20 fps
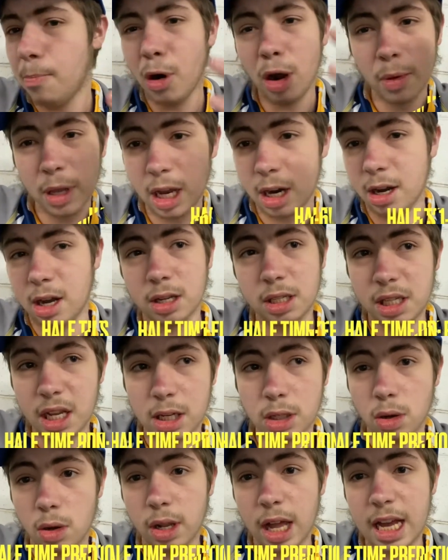probably gonna go
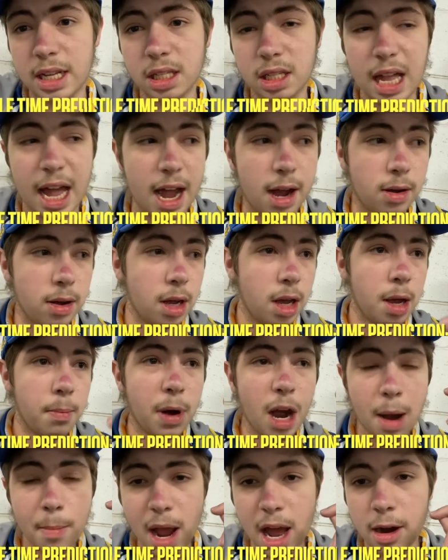six or less now.
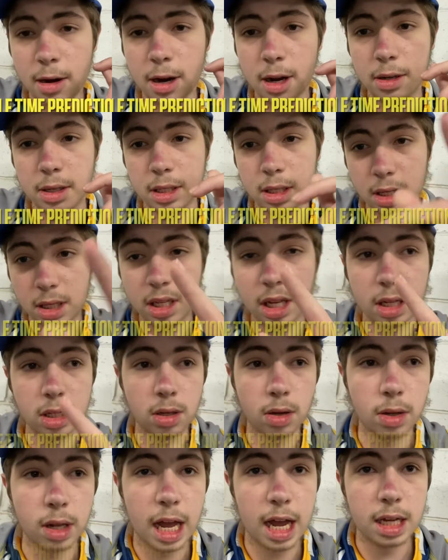Parramatta Eels, six
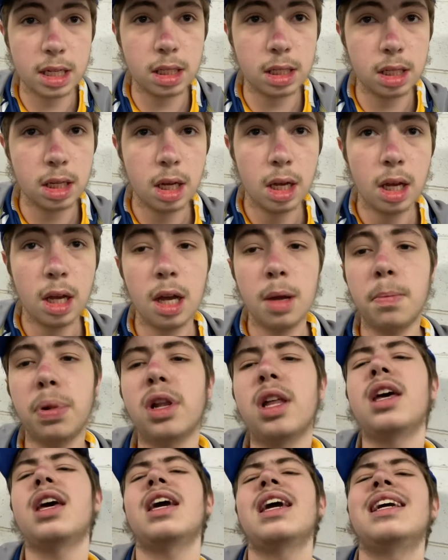or less.
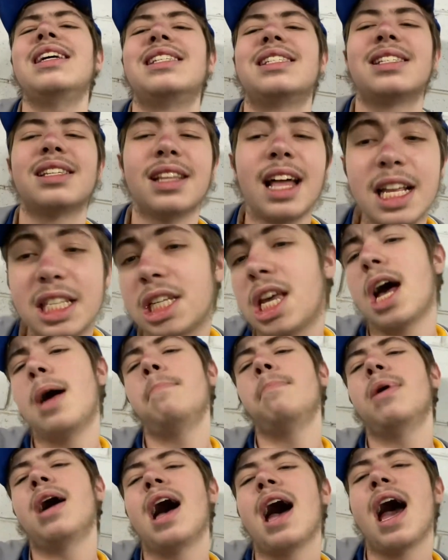Please, let's come
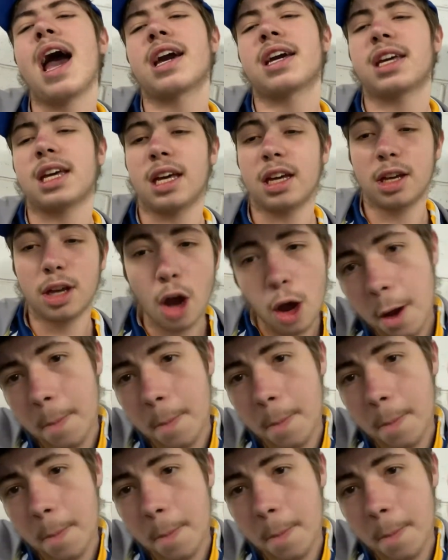back. Go